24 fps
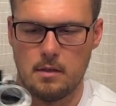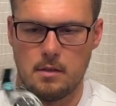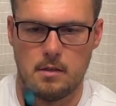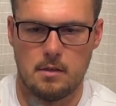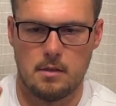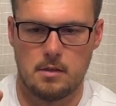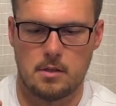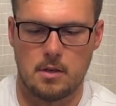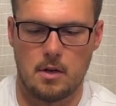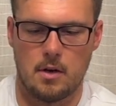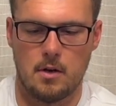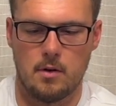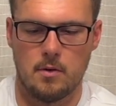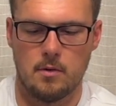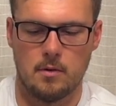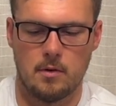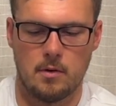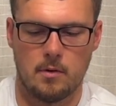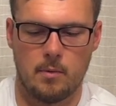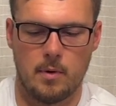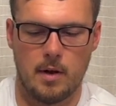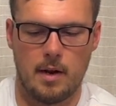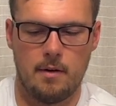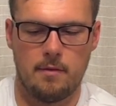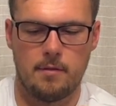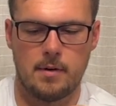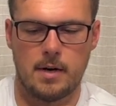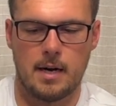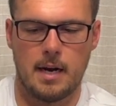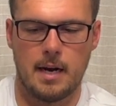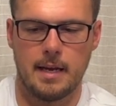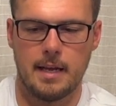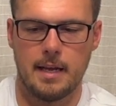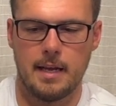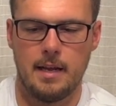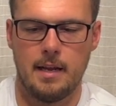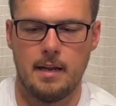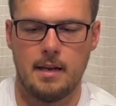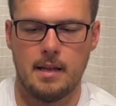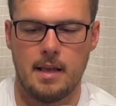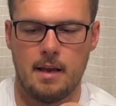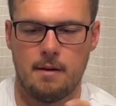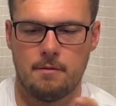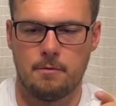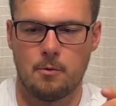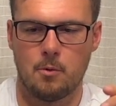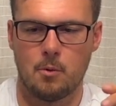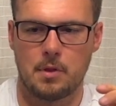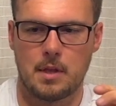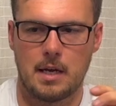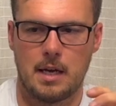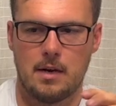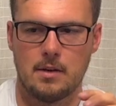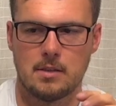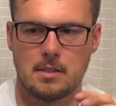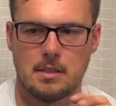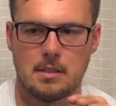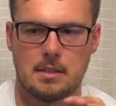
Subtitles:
So whenever I get into that 4000